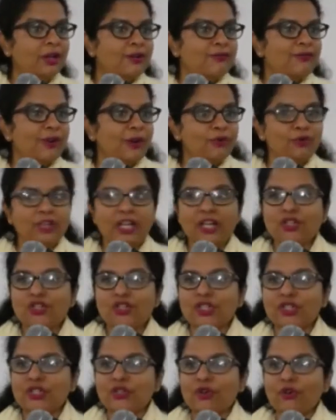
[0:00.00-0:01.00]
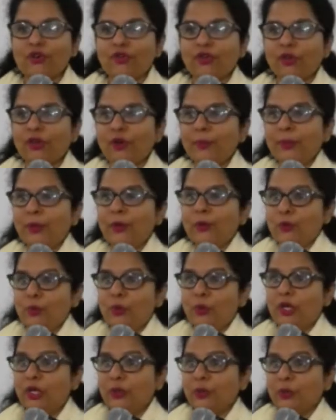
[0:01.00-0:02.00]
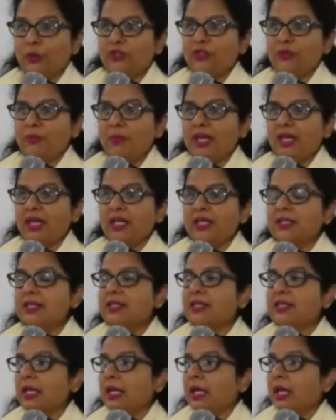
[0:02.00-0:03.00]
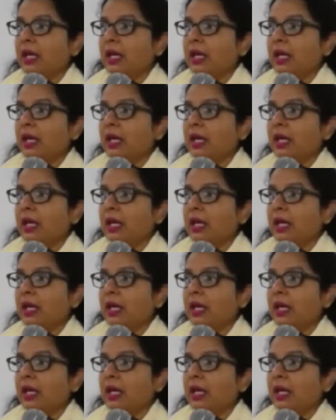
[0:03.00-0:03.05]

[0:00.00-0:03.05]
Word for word: foundations of the world, which means